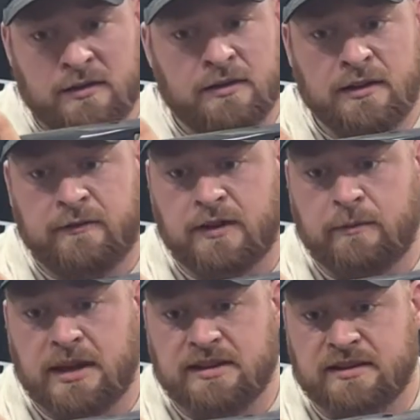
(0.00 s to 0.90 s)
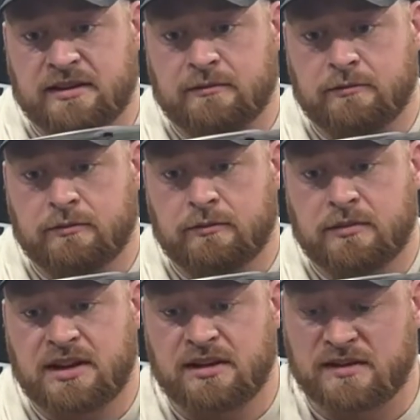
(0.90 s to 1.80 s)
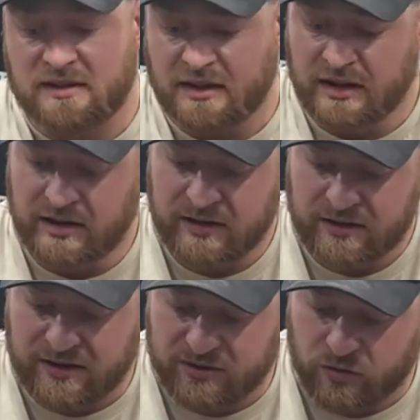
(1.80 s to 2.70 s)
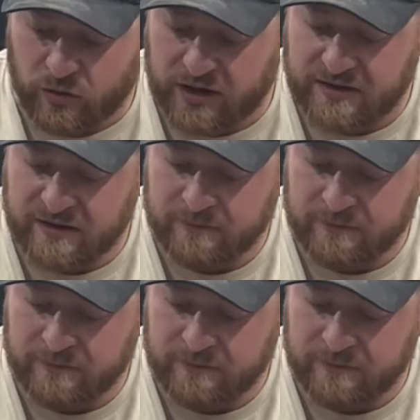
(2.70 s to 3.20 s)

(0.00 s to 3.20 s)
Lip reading: They fit amazing. That is great.